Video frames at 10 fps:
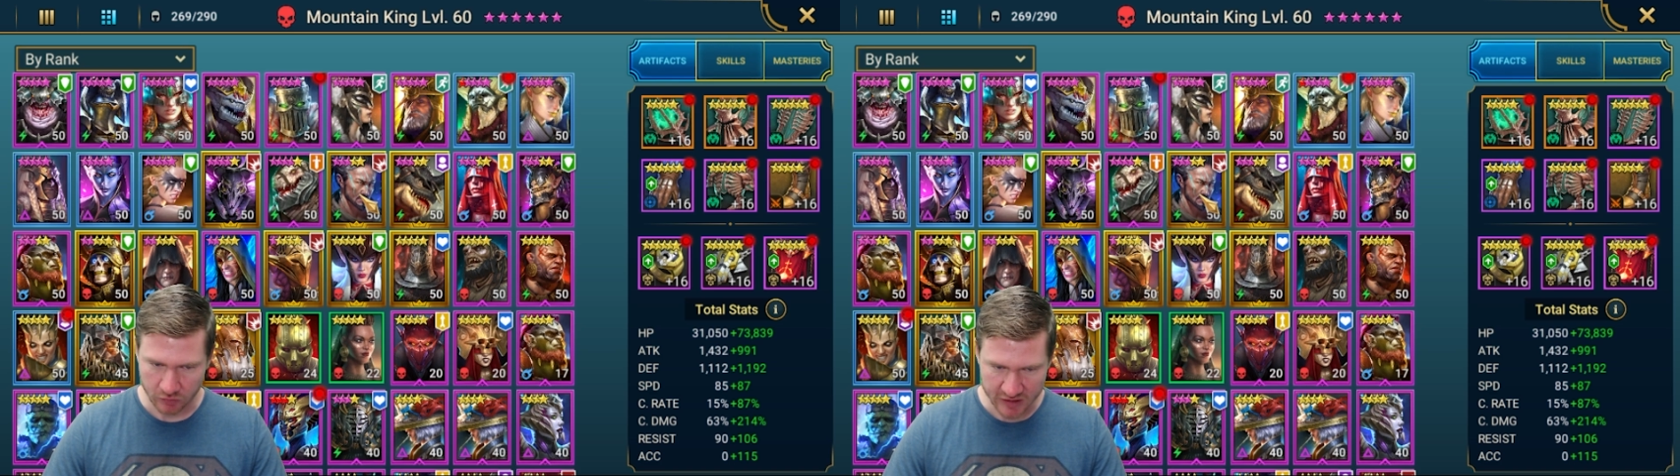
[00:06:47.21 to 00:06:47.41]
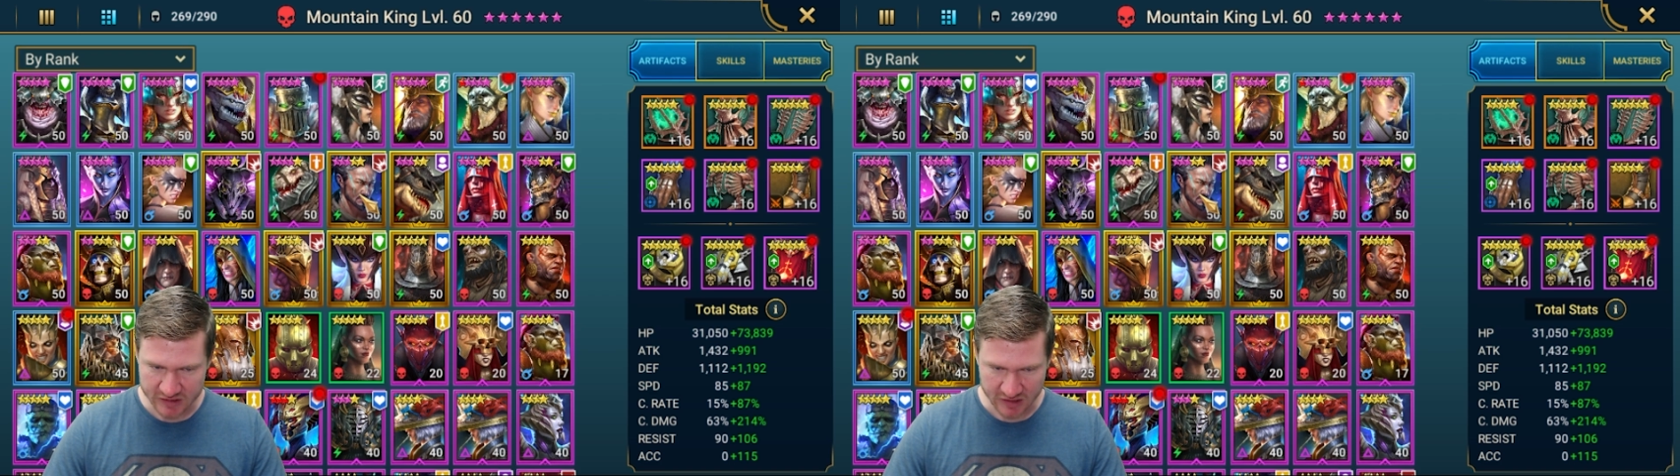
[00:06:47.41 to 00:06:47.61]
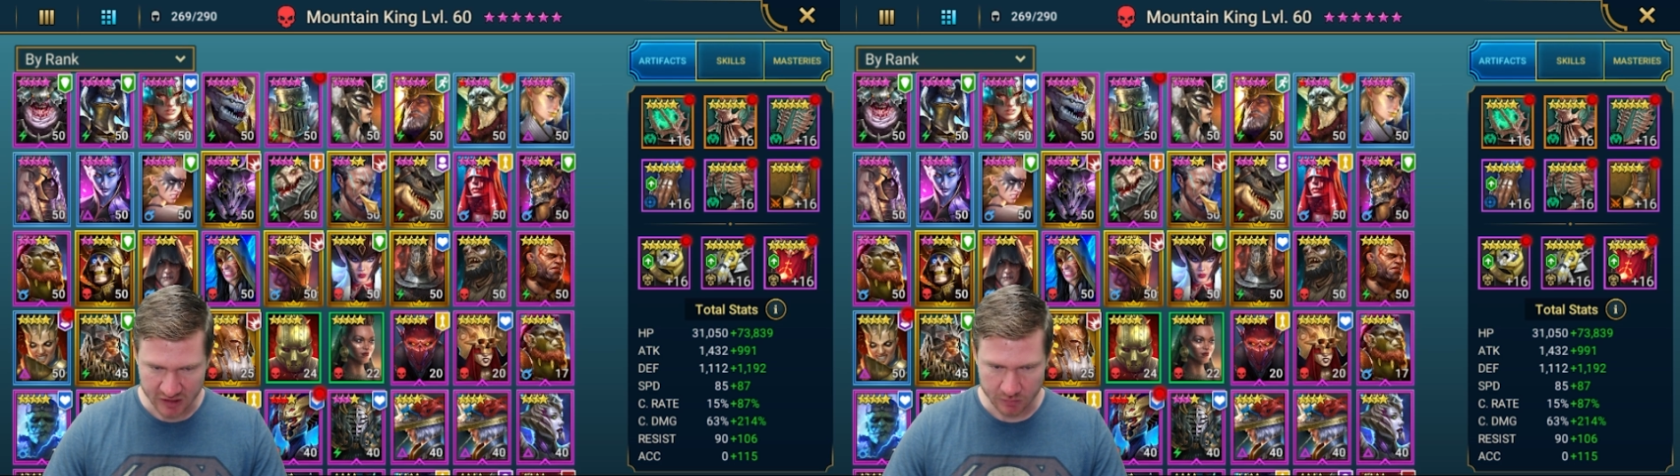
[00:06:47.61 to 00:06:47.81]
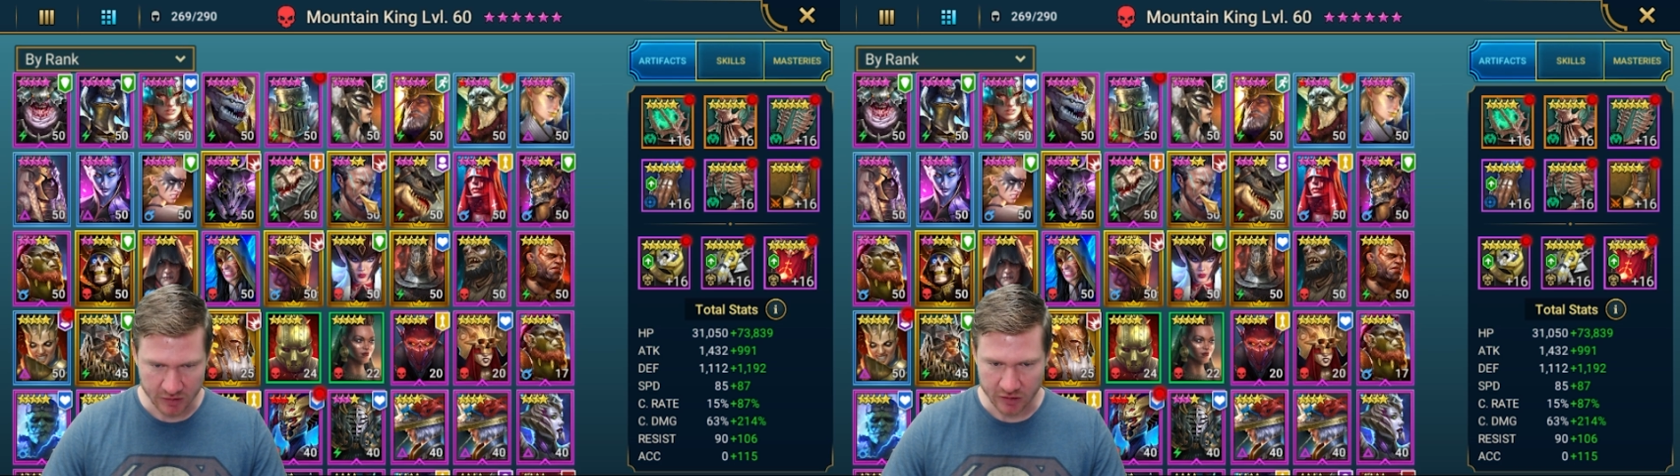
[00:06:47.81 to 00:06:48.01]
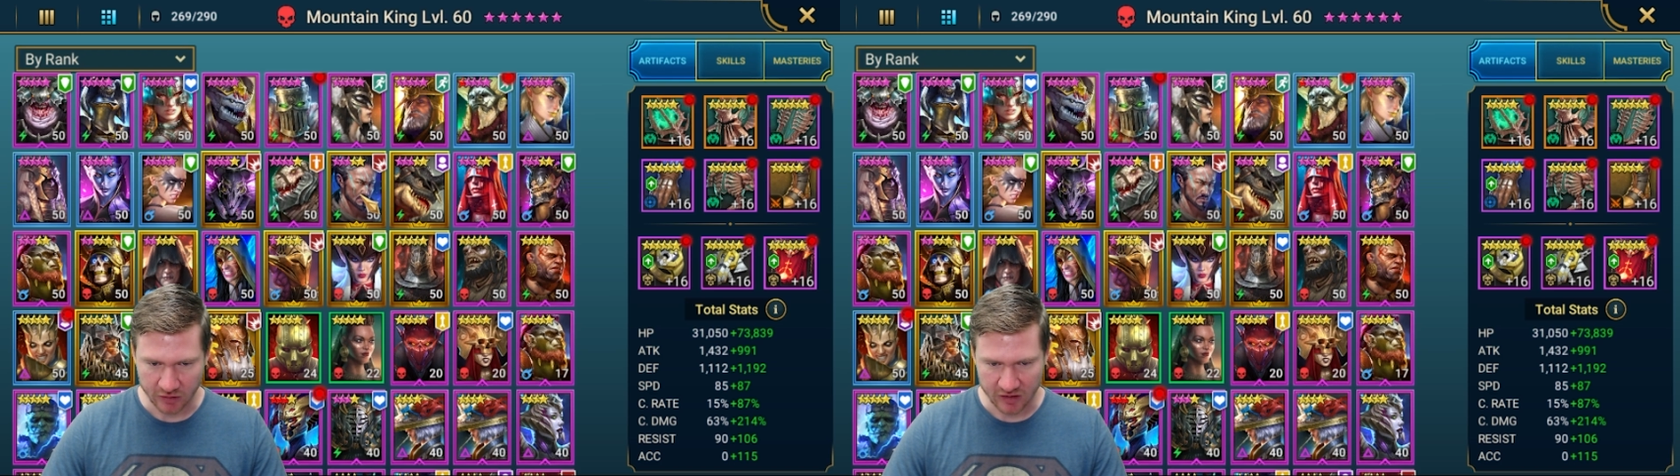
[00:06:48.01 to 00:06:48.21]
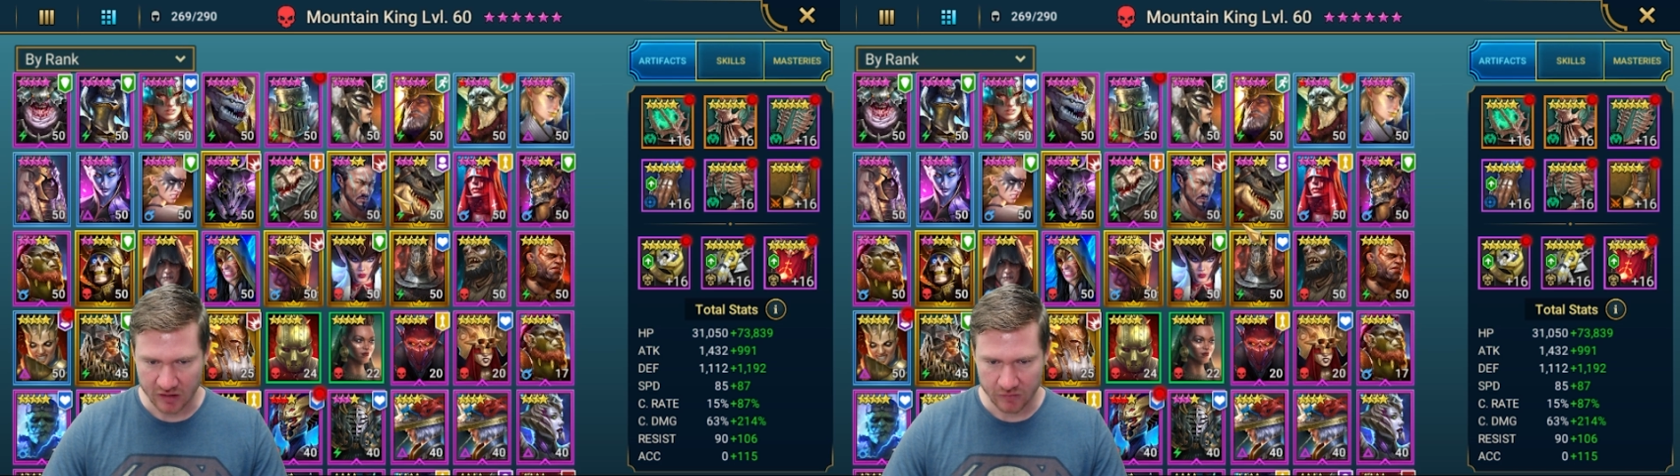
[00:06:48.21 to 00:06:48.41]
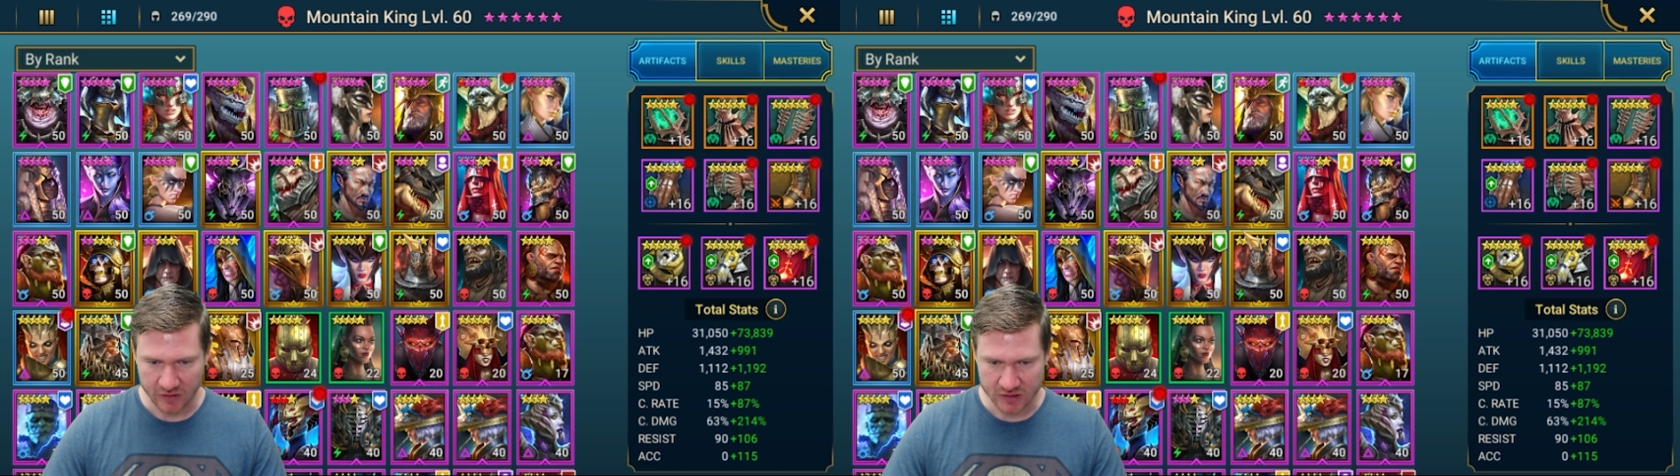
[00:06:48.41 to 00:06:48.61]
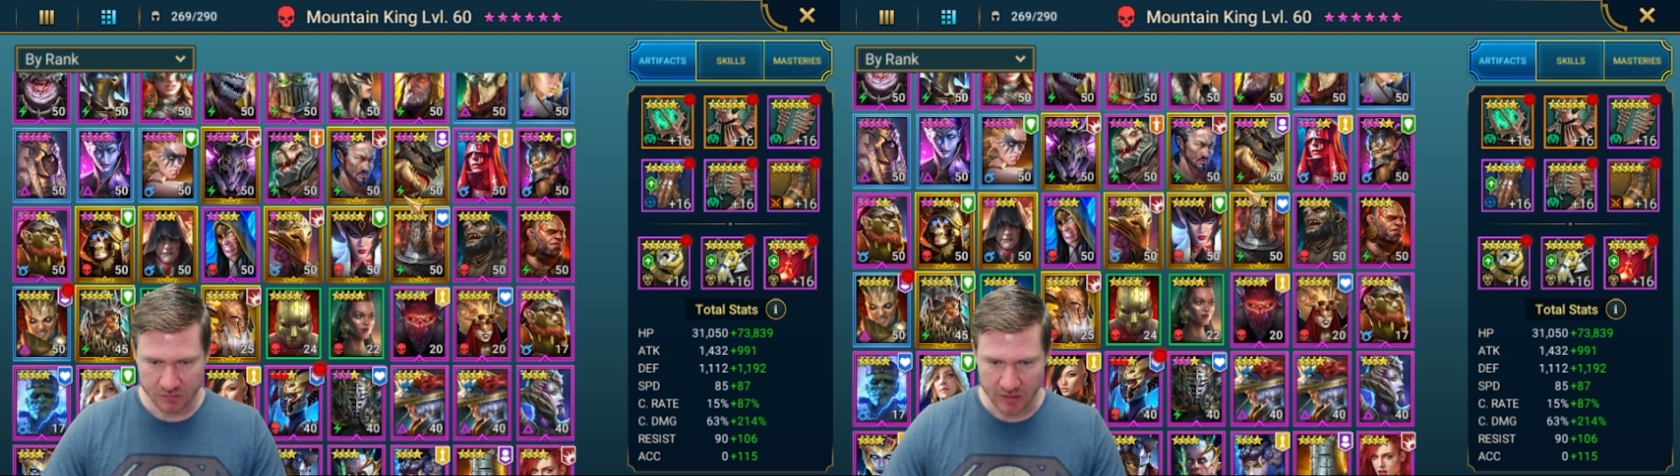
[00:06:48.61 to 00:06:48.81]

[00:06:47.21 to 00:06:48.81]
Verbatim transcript: reason, he could be good on a defense.